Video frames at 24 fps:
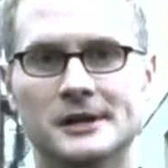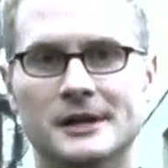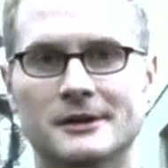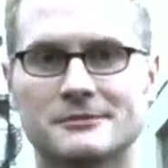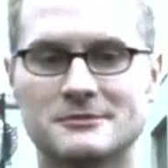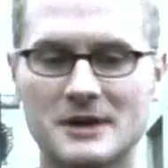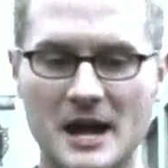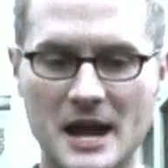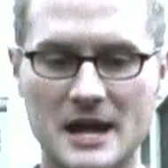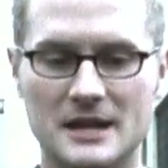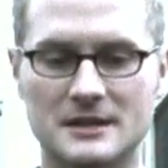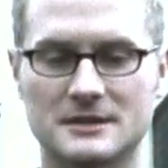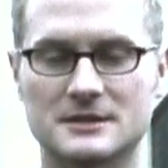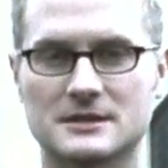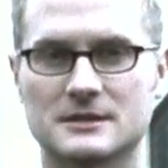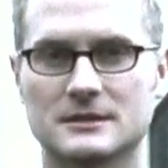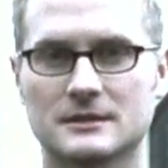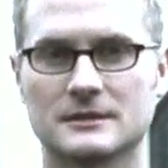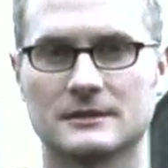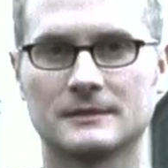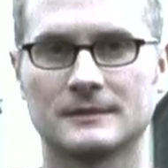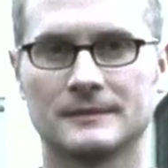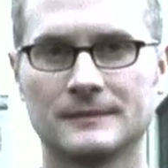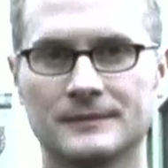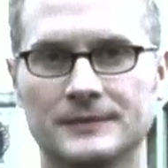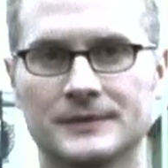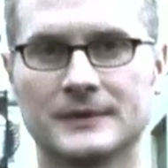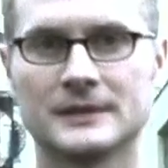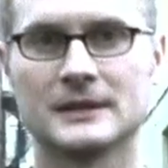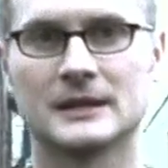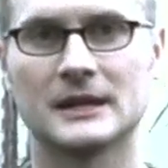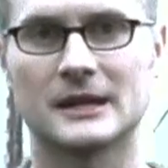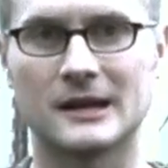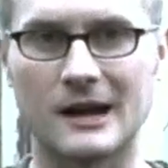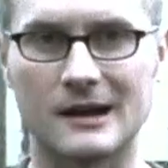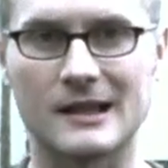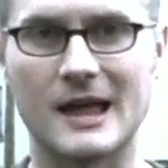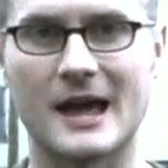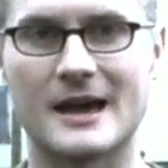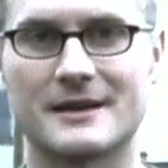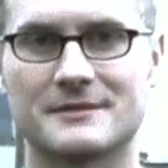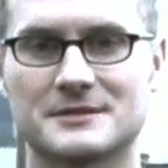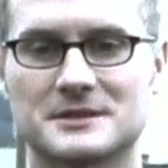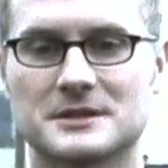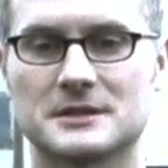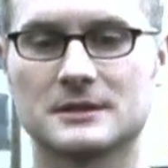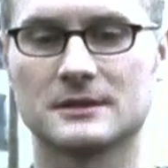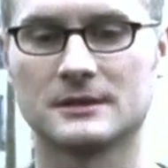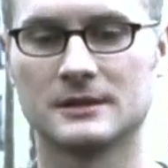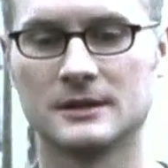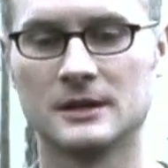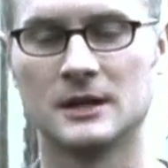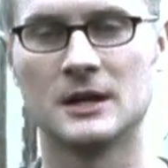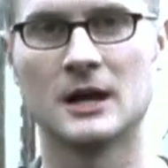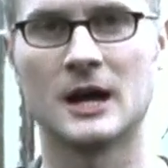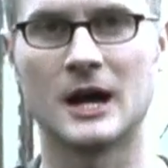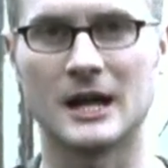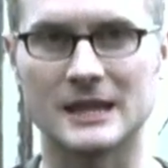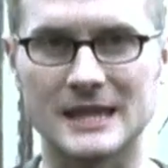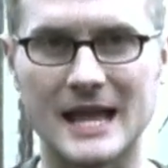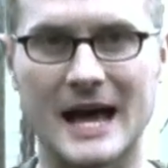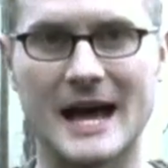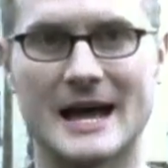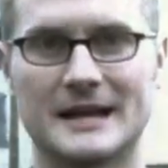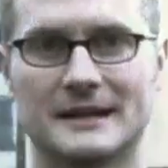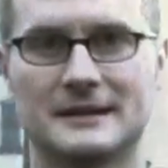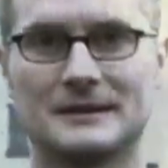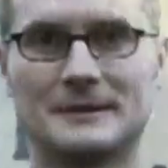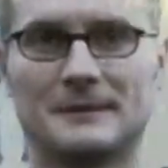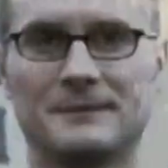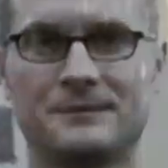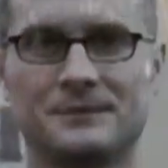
It rains in our lives, a lot.